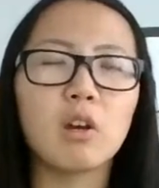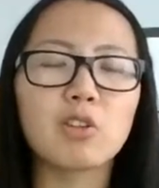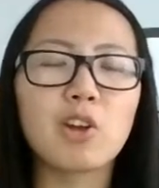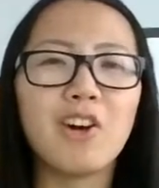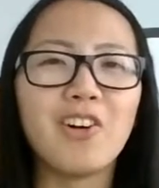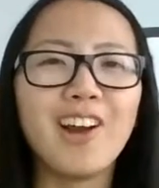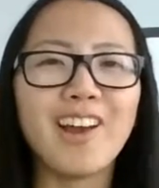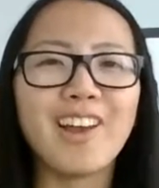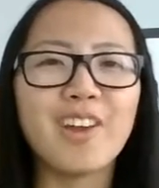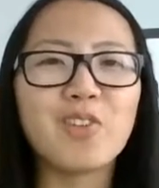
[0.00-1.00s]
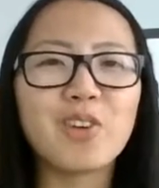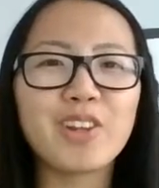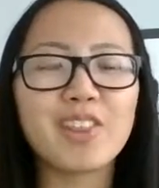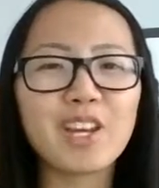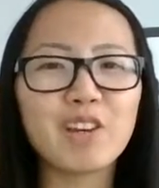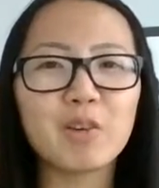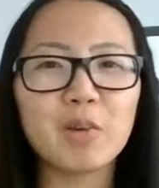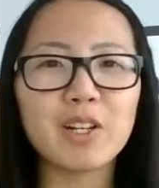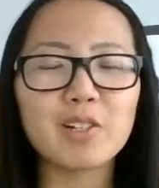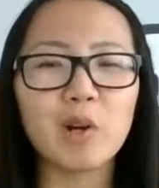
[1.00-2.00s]
So if you could think of a
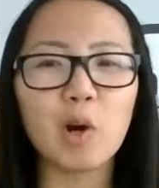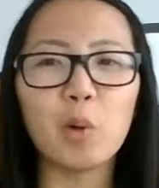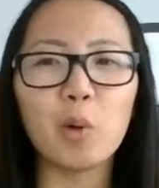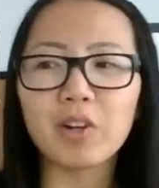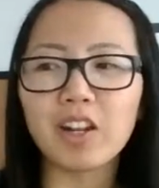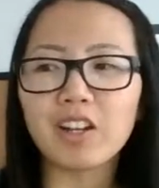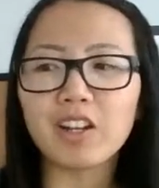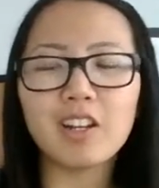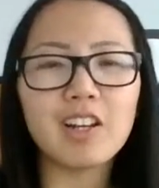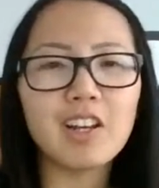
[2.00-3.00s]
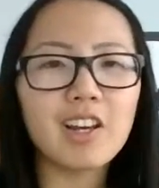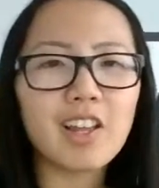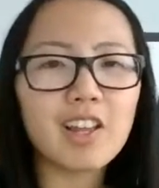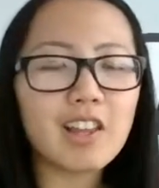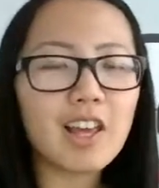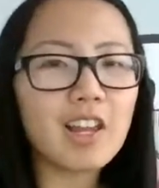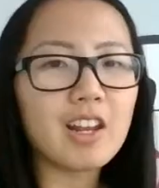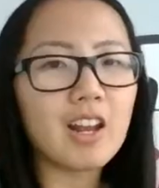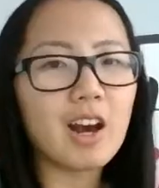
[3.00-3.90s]
way to do it open-ended, then